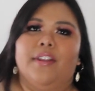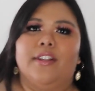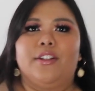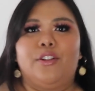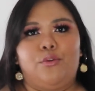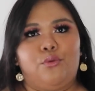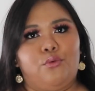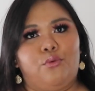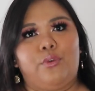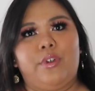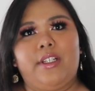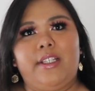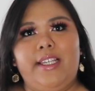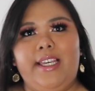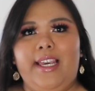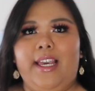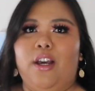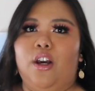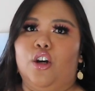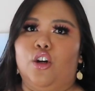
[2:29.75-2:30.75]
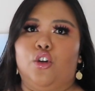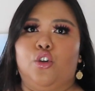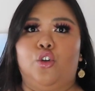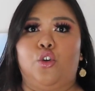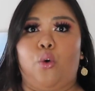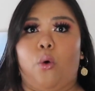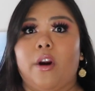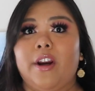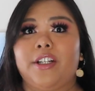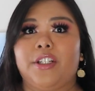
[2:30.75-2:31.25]
this really
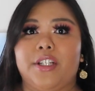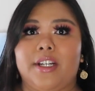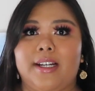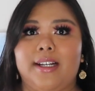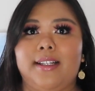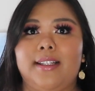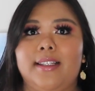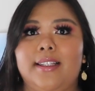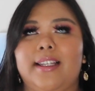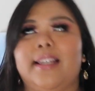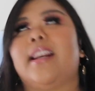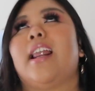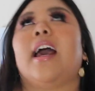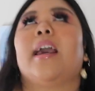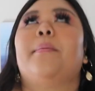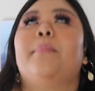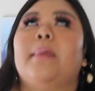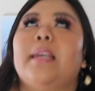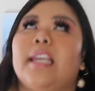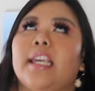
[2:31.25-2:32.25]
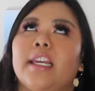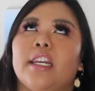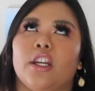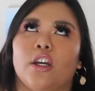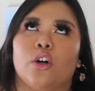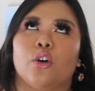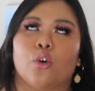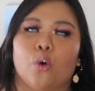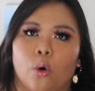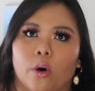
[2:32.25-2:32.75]
gorgeous, and I mean
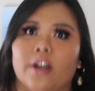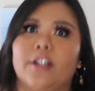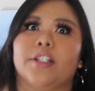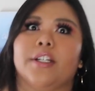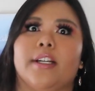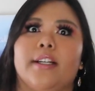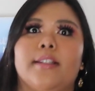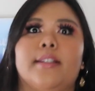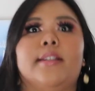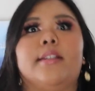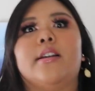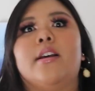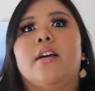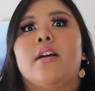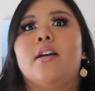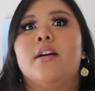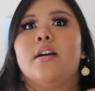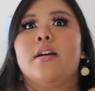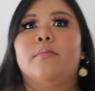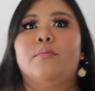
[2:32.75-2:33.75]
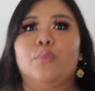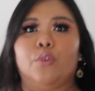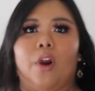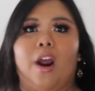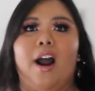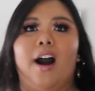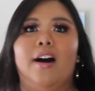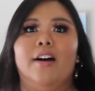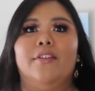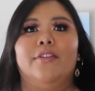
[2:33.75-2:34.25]
gorgeous,
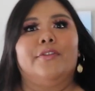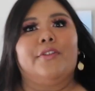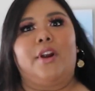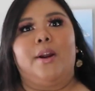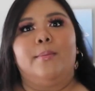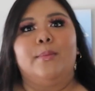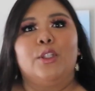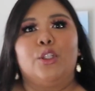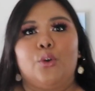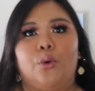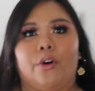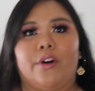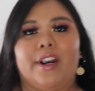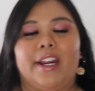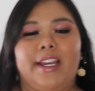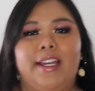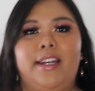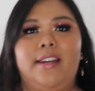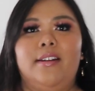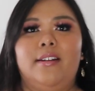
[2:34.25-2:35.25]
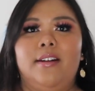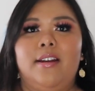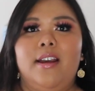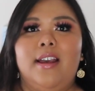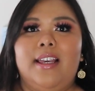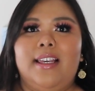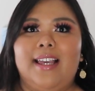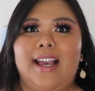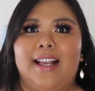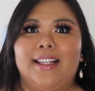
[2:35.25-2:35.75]
bra from Torrid.
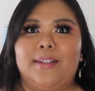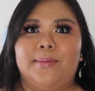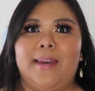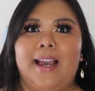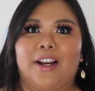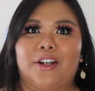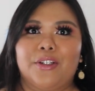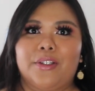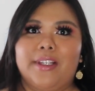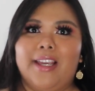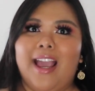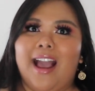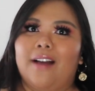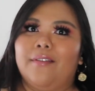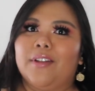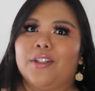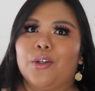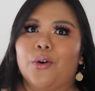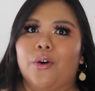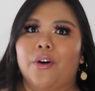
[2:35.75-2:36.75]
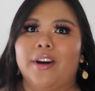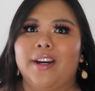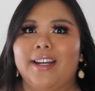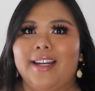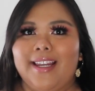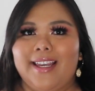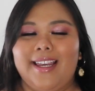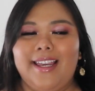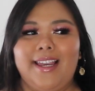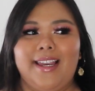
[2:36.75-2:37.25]
Yes, we actually have a
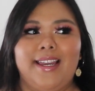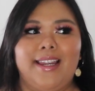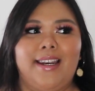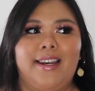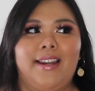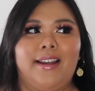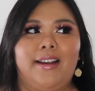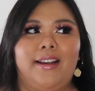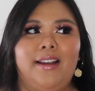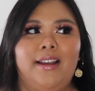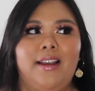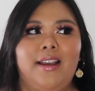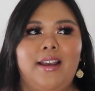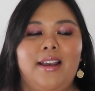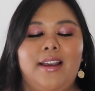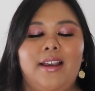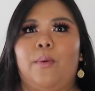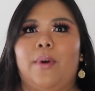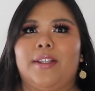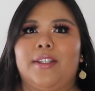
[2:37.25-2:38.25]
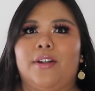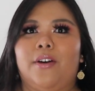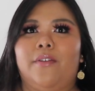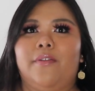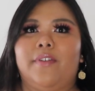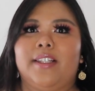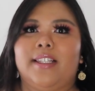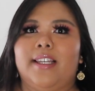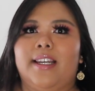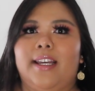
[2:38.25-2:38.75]
Torrid in, went to go
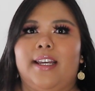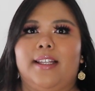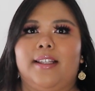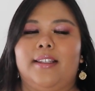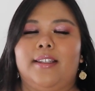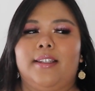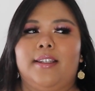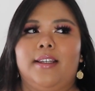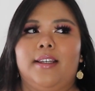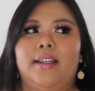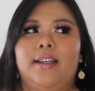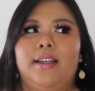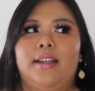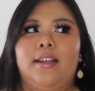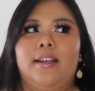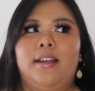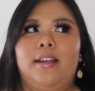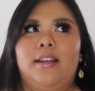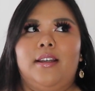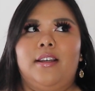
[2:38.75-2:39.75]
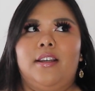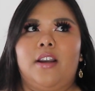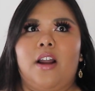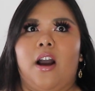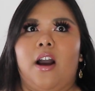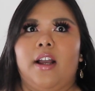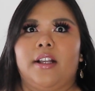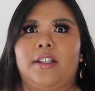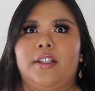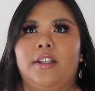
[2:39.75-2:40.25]
visit it
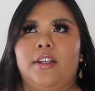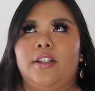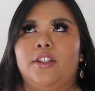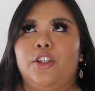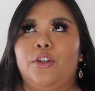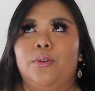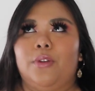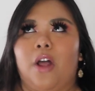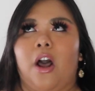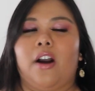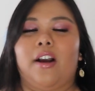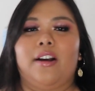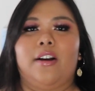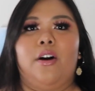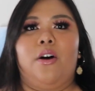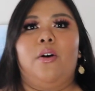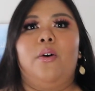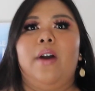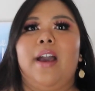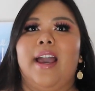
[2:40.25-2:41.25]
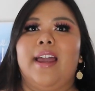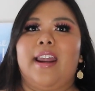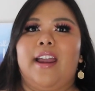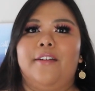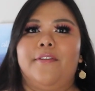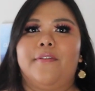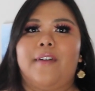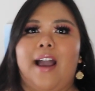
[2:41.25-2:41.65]
not too long ago, and I